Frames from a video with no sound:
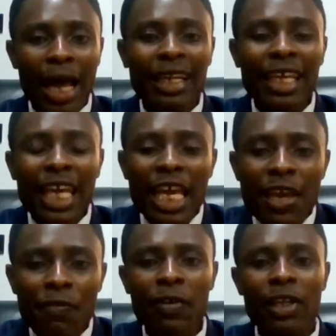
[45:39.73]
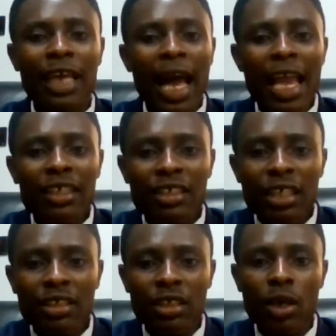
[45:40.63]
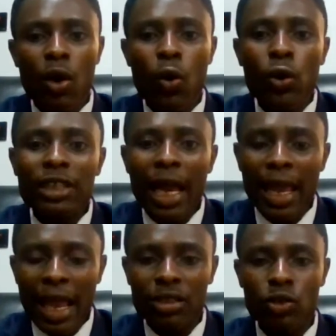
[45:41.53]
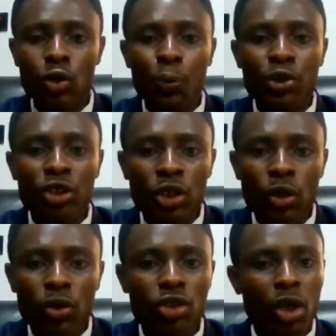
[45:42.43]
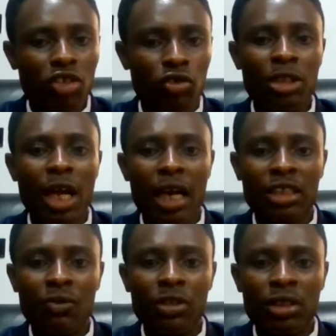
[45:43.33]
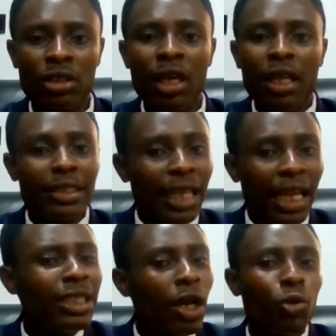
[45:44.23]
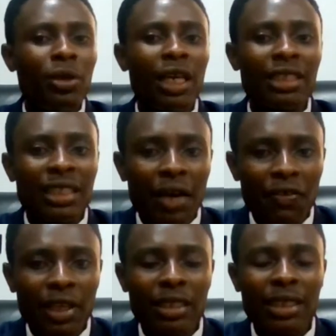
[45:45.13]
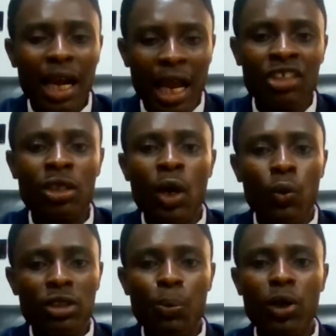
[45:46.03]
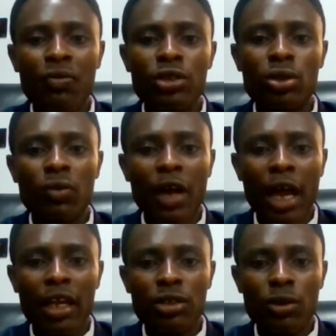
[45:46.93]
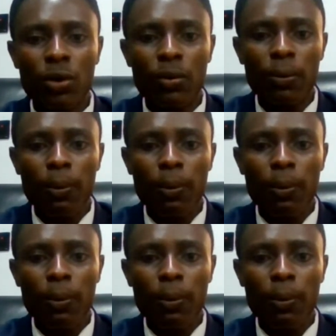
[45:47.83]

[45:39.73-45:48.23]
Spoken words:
And if the ICC goes ahead to prosecute such criminal activities, then there will be a definite clash with the provisions of IHL.